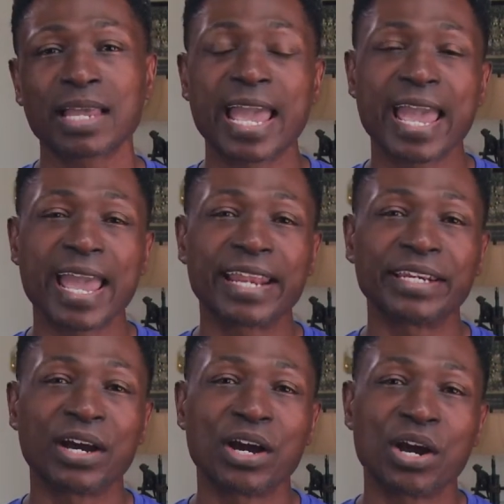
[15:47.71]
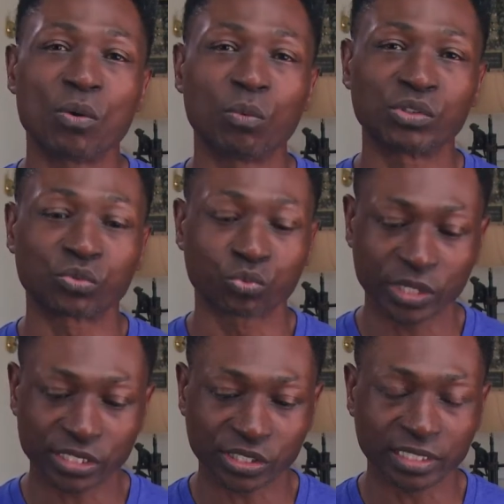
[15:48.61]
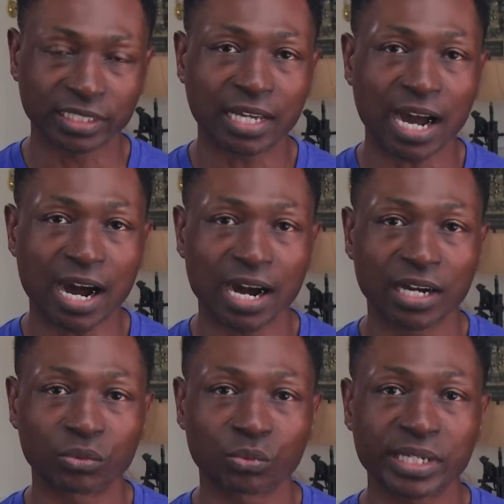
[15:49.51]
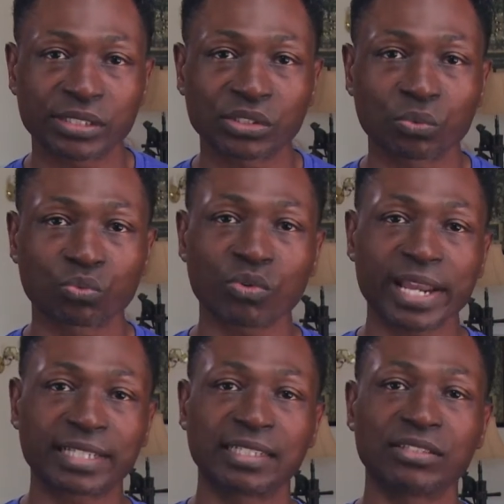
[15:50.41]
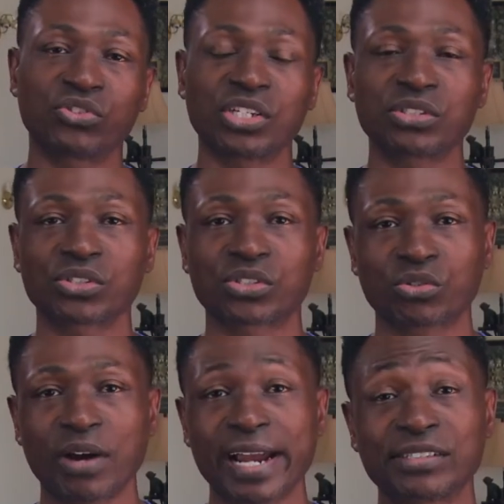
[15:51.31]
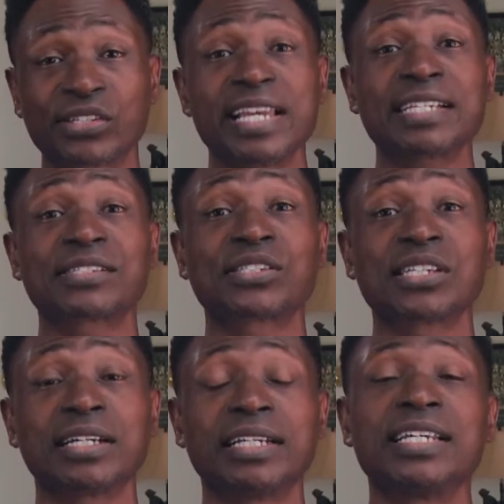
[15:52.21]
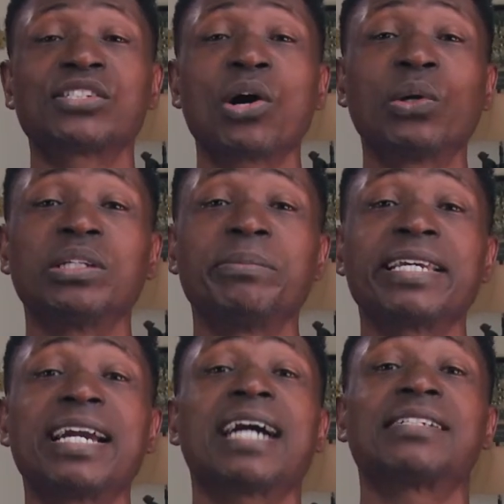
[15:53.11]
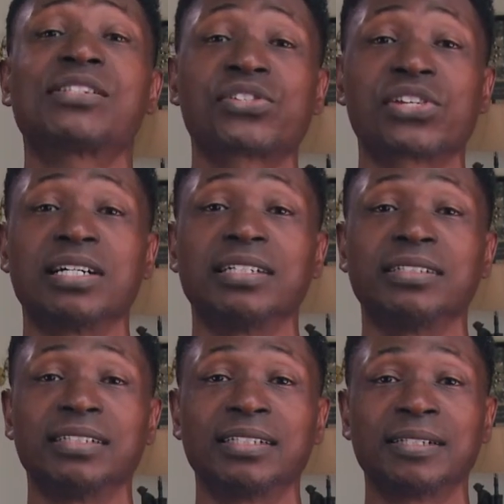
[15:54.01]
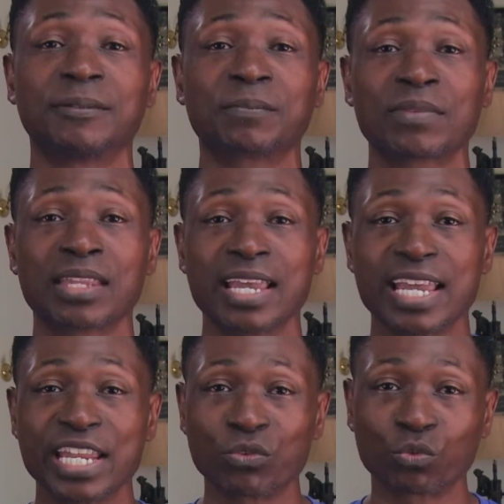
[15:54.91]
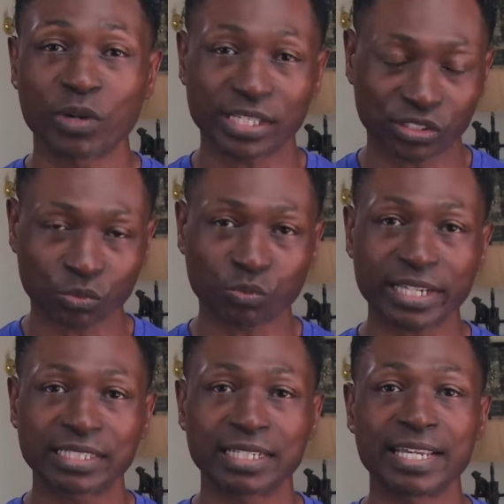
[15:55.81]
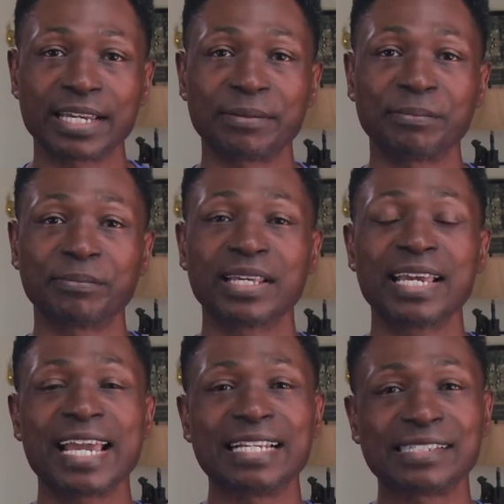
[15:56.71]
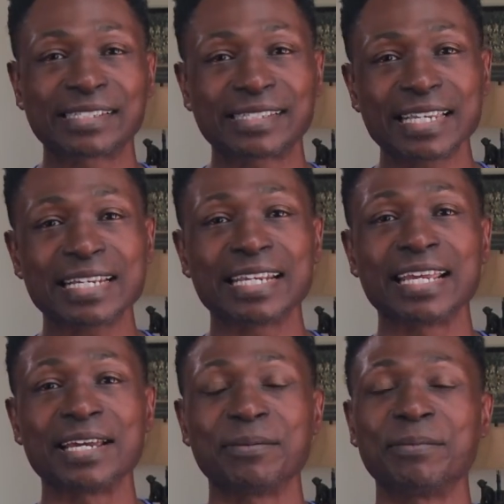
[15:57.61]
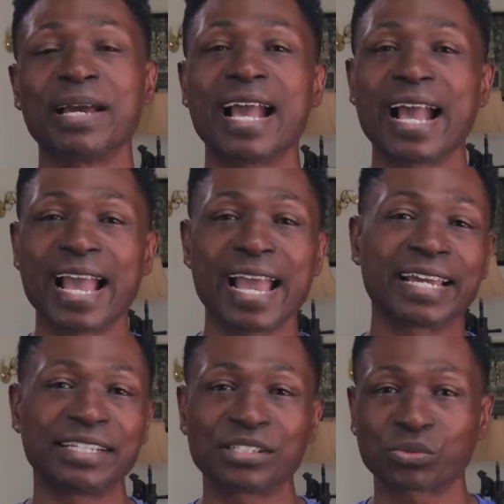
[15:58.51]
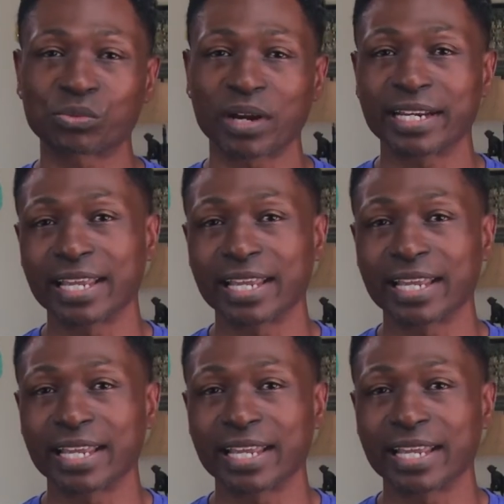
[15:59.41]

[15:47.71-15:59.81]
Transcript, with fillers: and was risen, God resurrected Jesus Christ, his son, his only begotten son. He resurrected him and seated him at his right